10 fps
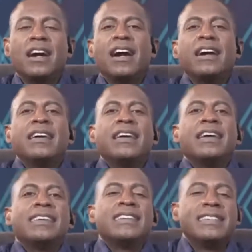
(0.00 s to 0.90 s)
Uh,
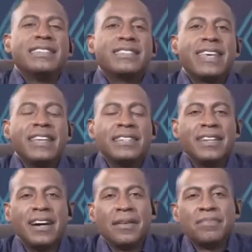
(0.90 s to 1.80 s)
he
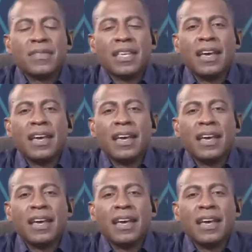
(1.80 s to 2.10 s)
said um,